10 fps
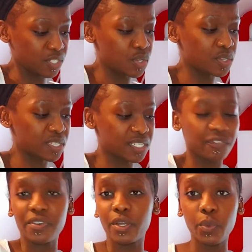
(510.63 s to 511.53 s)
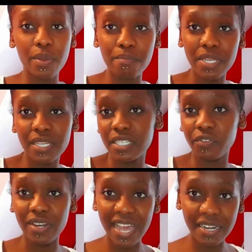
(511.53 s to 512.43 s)
using different equipment,
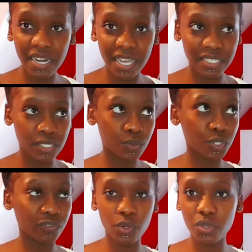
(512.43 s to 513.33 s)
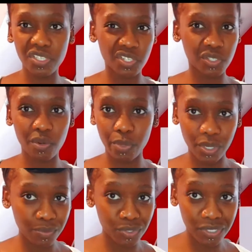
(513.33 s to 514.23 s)
different analyzers, which of course is just going to build
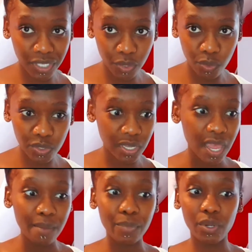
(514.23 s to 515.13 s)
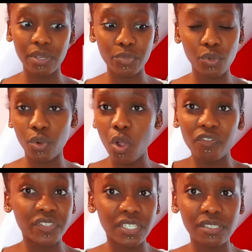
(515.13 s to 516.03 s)
up your skills, build up your
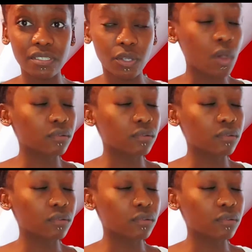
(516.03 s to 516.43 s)
competence